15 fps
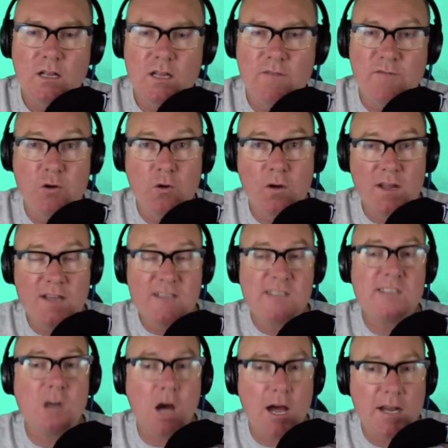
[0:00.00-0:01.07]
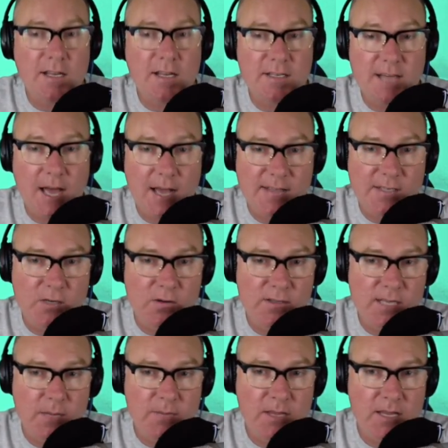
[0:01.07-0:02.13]
If you're inside a Dacia or
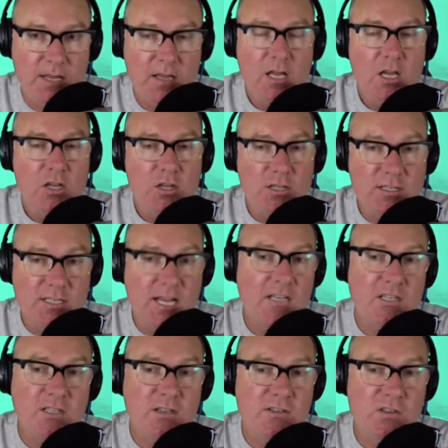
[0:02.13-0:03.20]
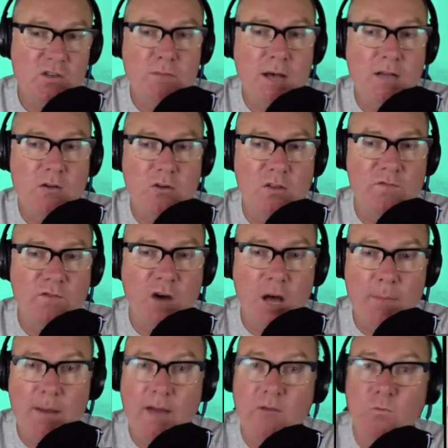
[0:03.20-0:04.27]
something, touching the zoom button or the fire
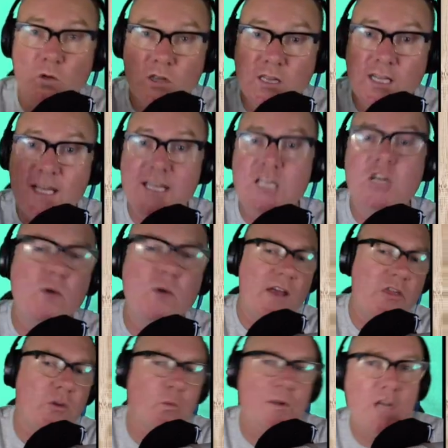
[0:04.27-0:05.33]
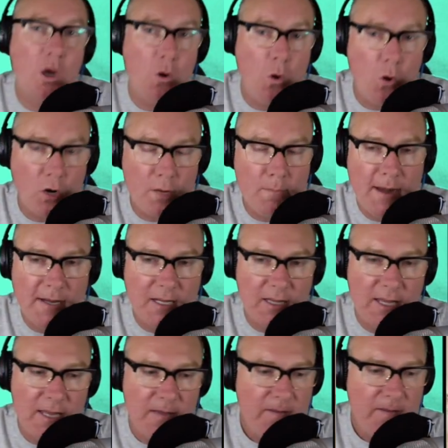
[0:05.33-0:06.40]
button will lean you window
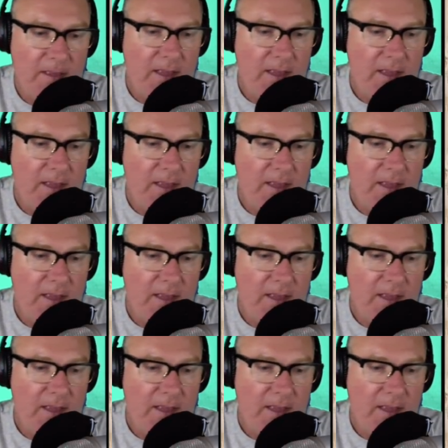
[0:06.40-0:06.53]
automatically.